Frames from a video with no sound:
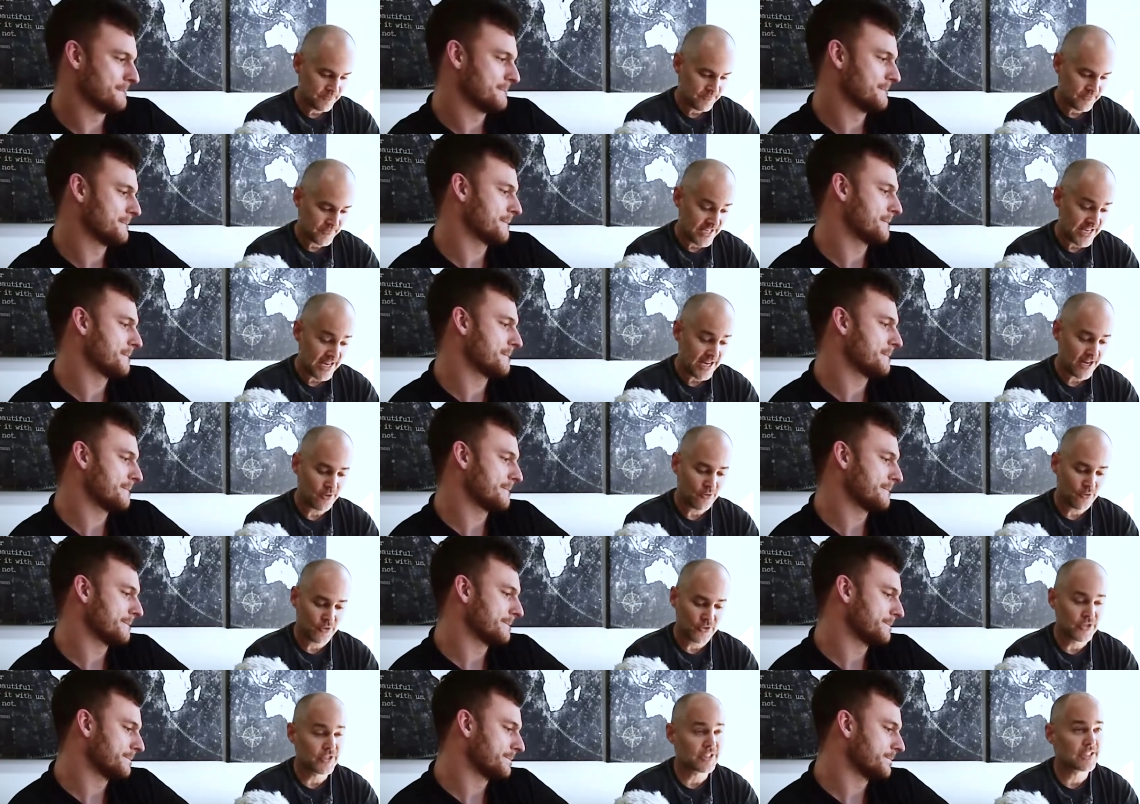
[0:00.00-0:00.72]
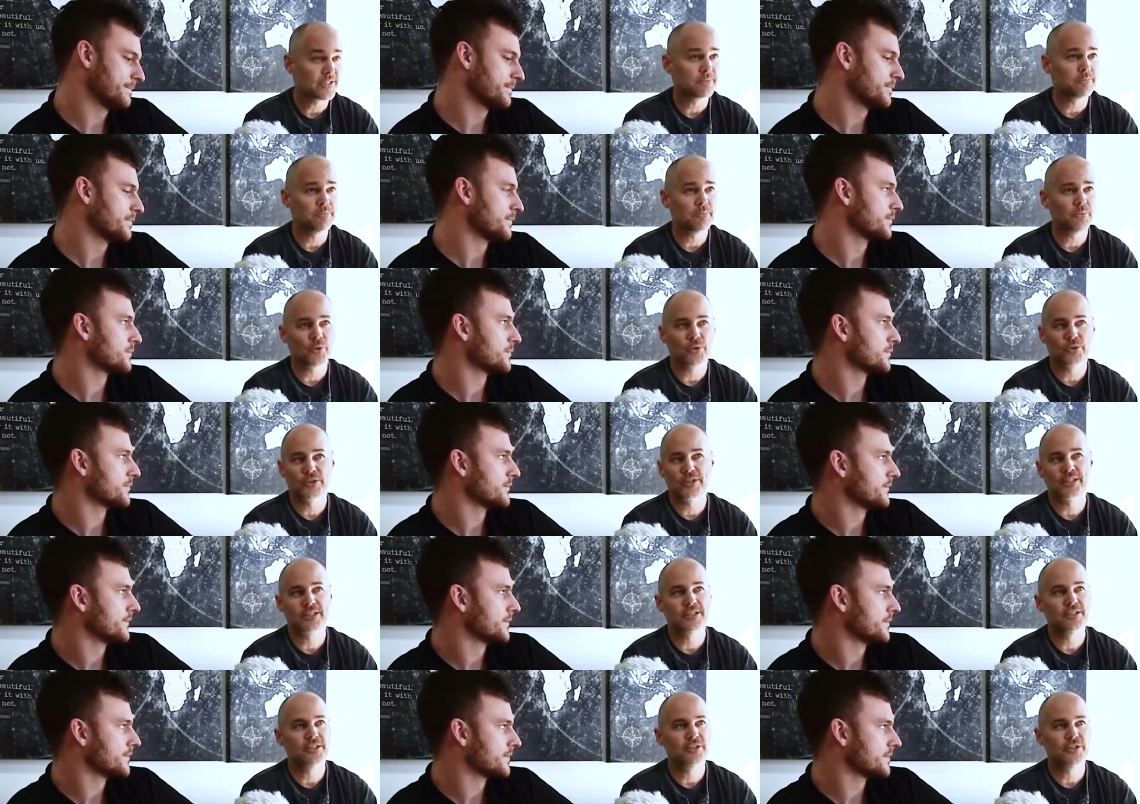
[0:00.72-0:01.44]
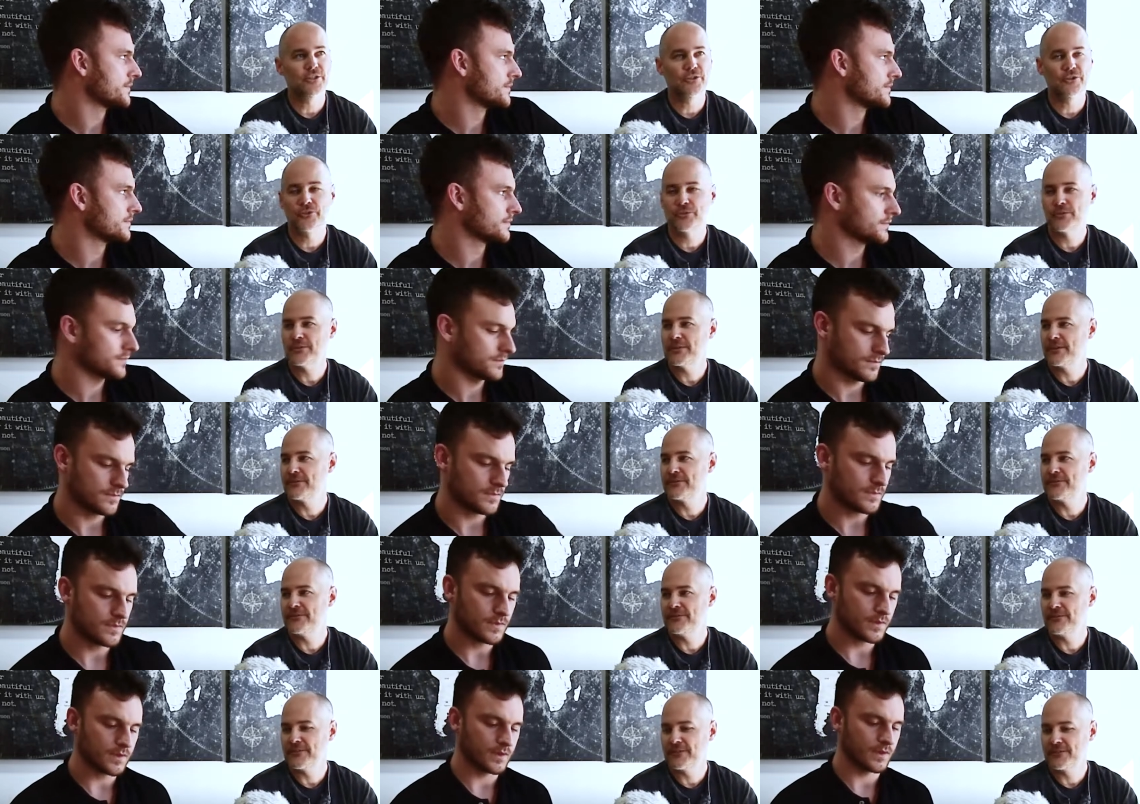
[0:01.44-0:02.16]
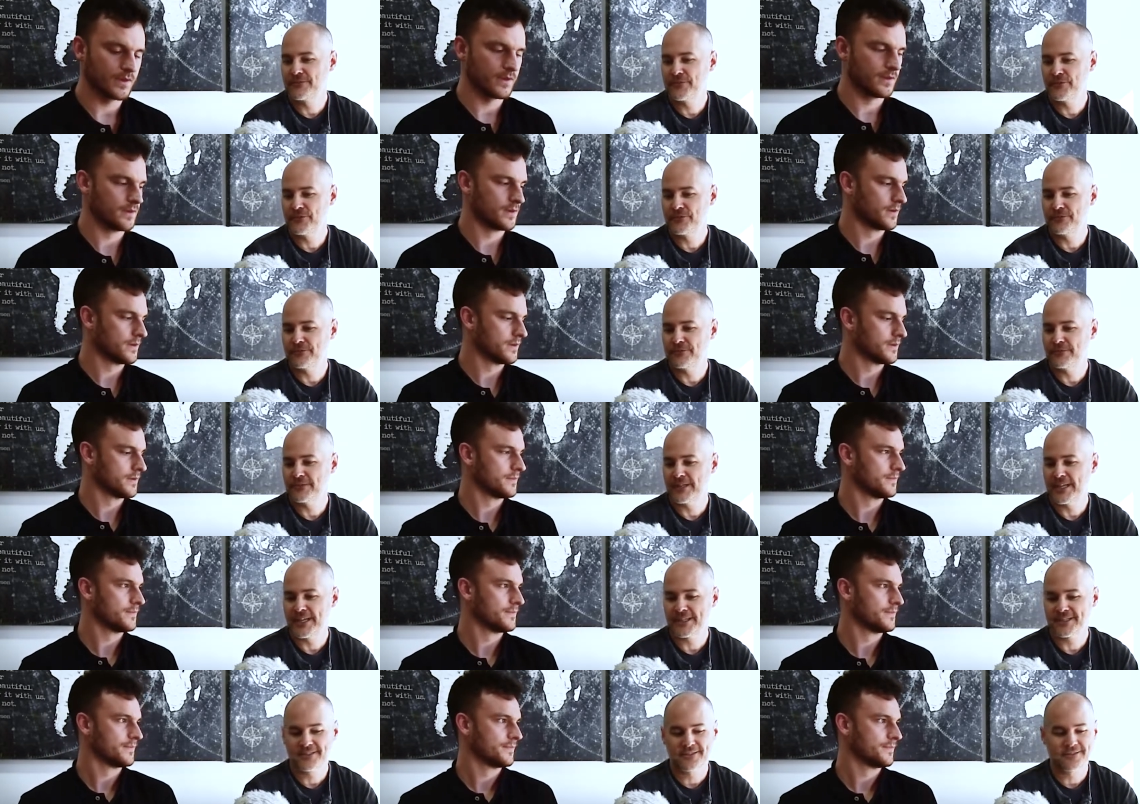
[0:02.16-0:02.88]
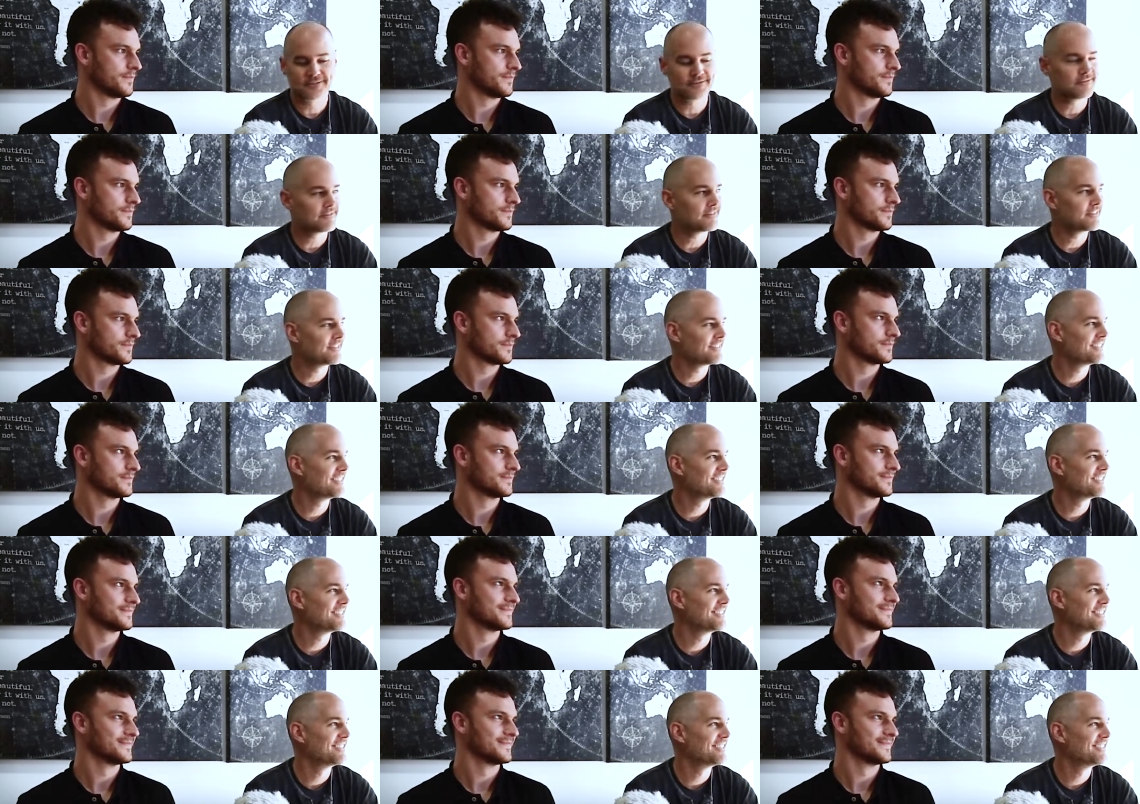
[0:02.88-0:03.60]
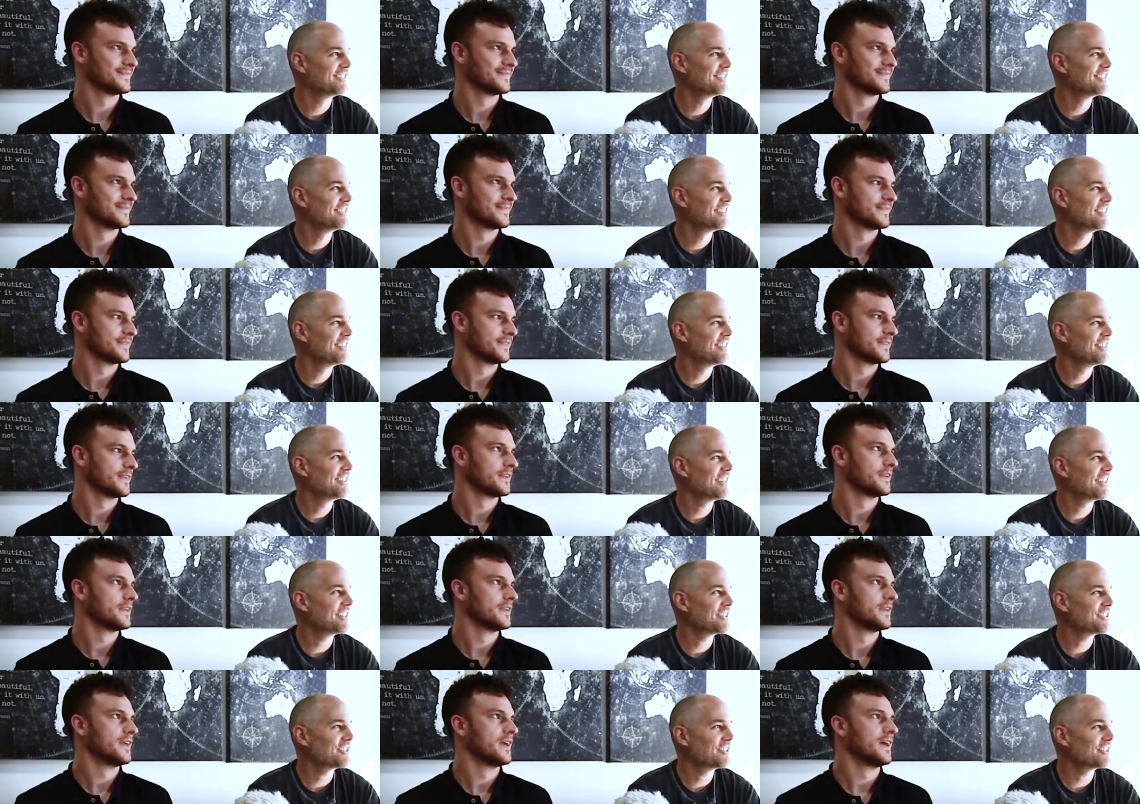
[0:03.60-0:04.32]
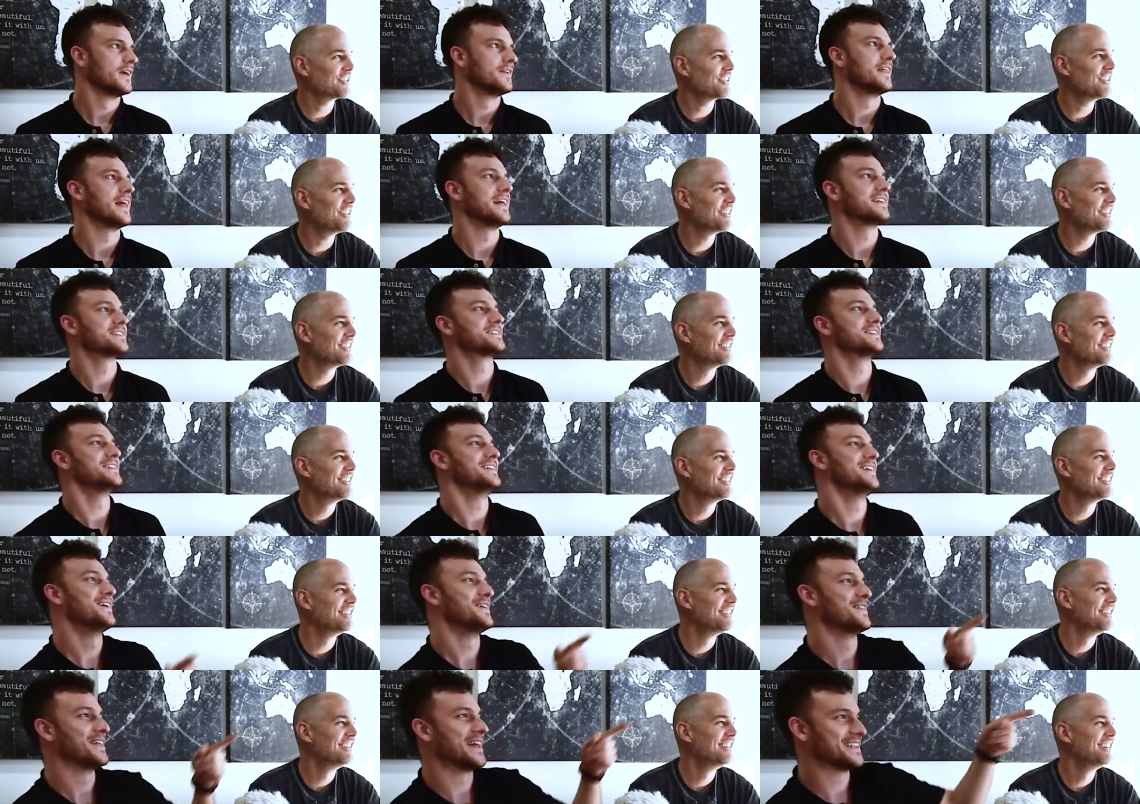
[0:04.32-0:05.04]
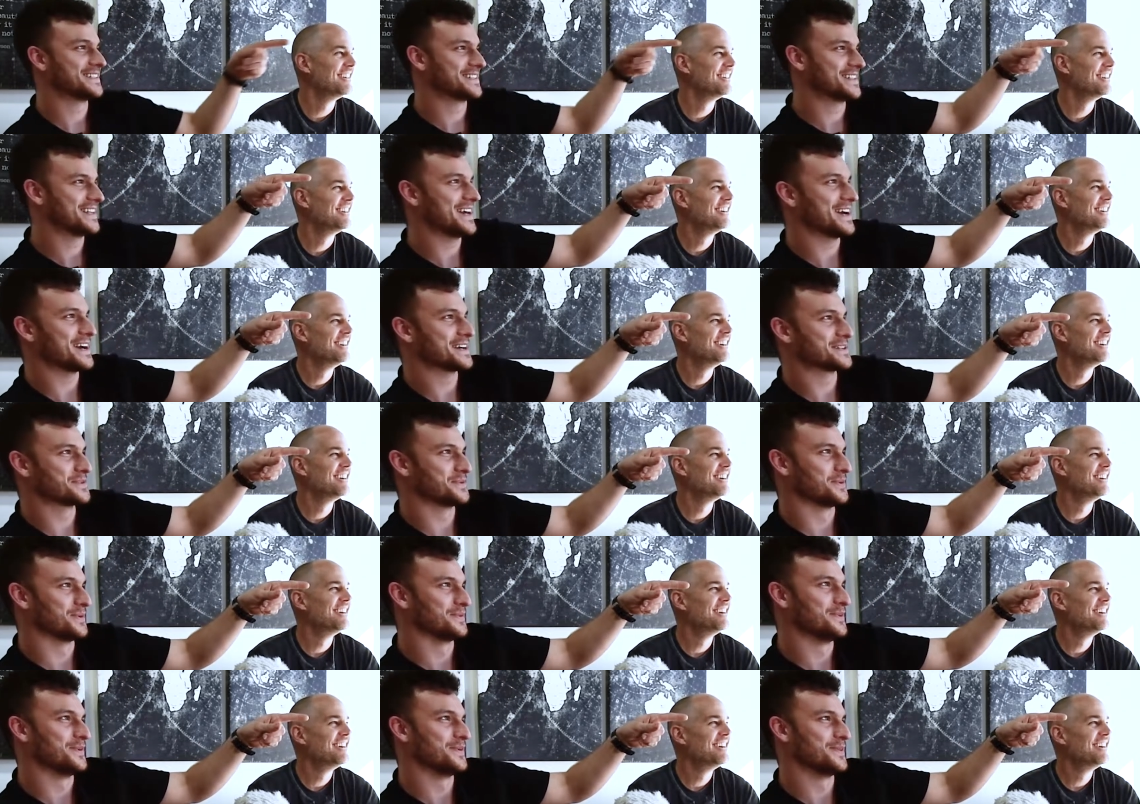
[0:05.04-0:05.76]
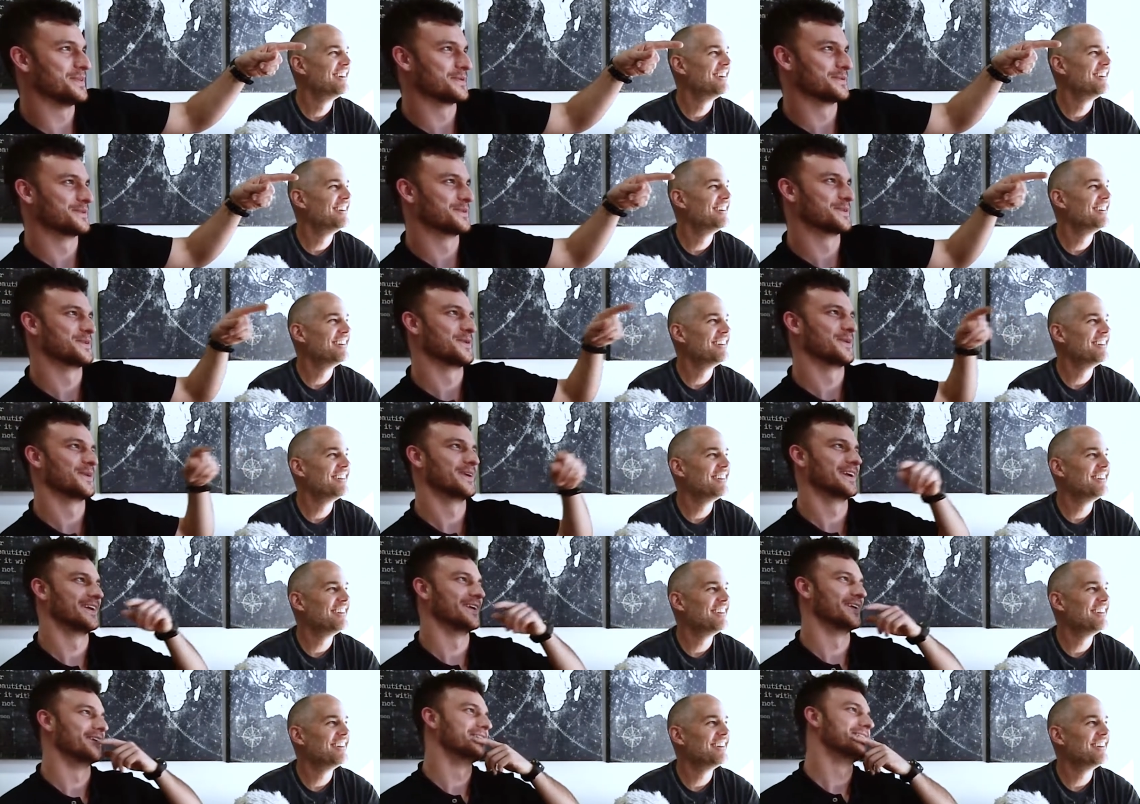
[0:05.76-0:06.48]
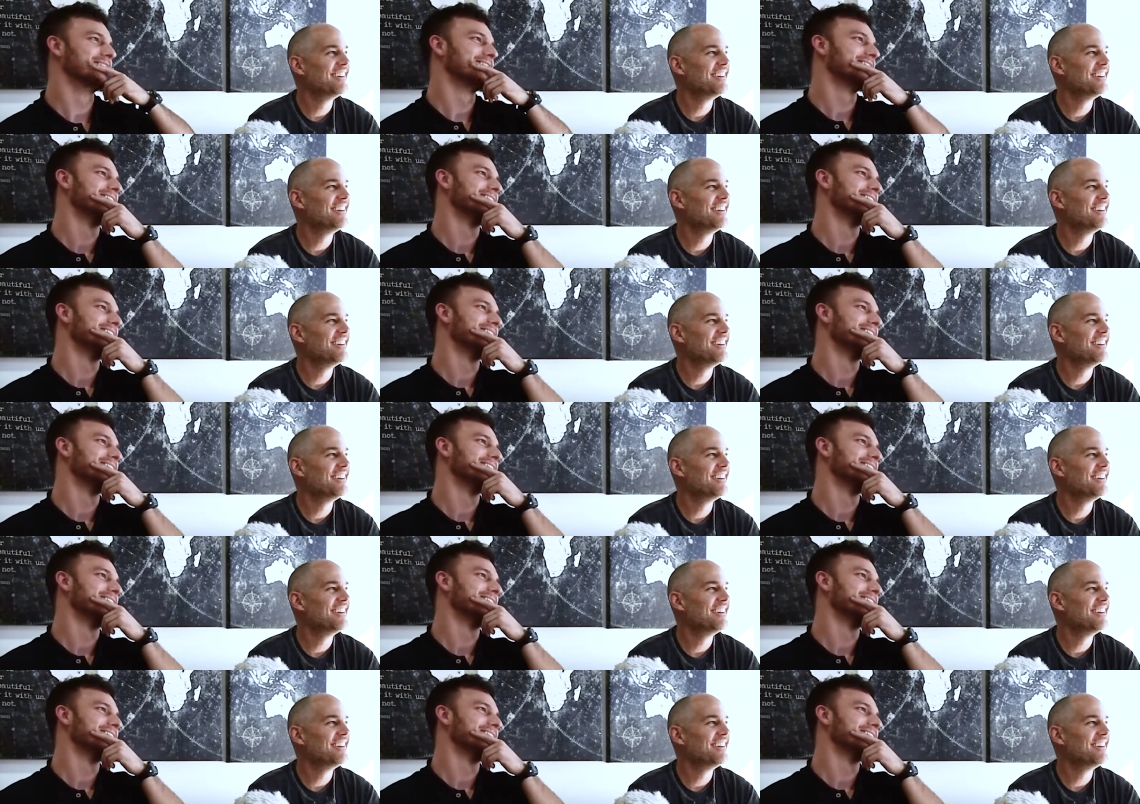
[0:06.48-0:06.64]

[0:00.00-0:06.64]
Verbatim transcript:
Speaker 1: yeah, or you can or you can do a, a few less. That's you.
Speaker 2: That's no, that's the actual phone they're recording on.